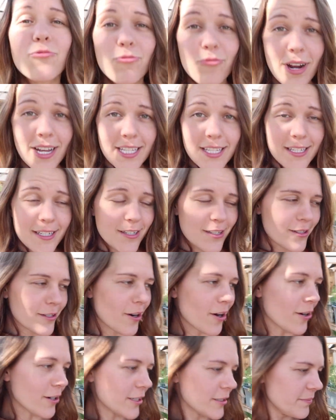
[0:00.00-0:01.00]
runs into the
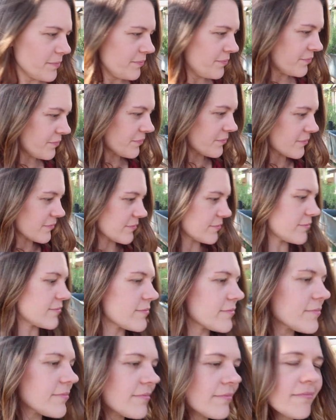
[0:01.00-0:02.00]
garden,
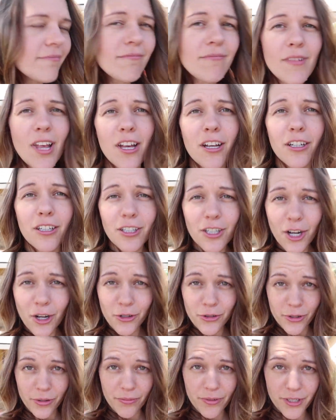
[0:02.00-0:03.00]

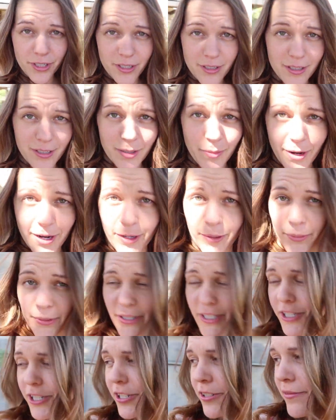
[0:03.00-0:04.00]
goes over to the tomato
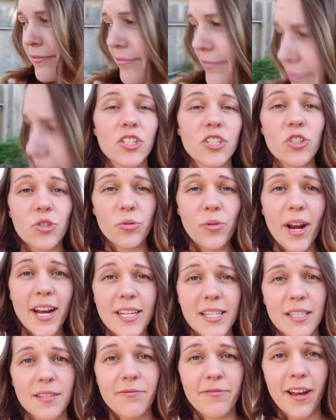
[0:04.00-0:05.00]
bush,
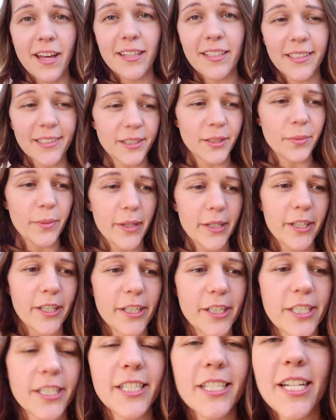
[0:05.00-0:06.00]
tries to find the little
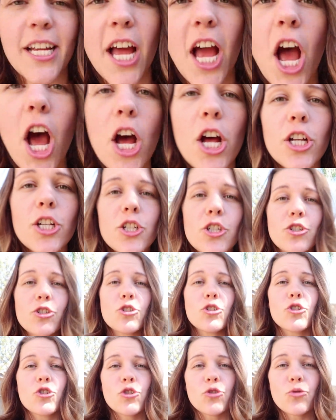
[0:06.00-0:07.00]
bugger,
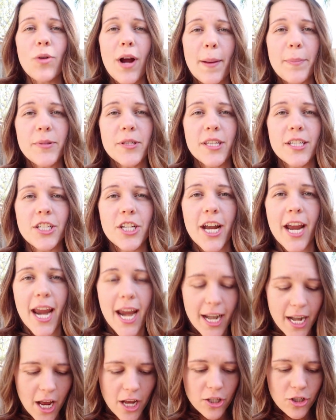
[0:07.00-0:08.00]
drops the
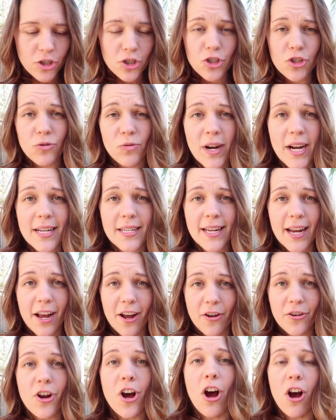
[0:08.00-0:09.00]
chain straight
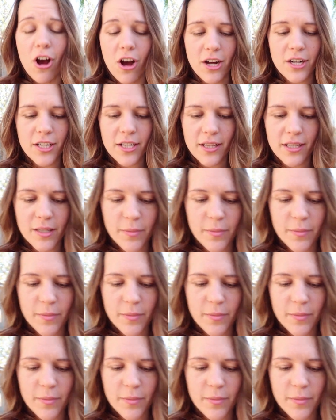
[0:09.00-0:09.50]
down onto